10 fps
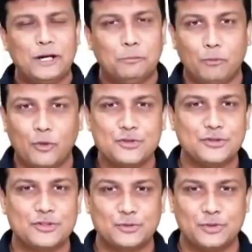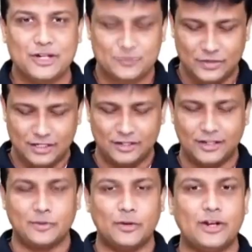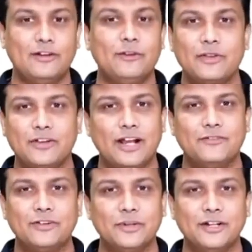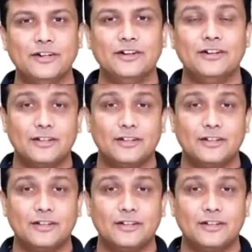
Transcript: most of the students, when they are learning about development of the diaphragm here,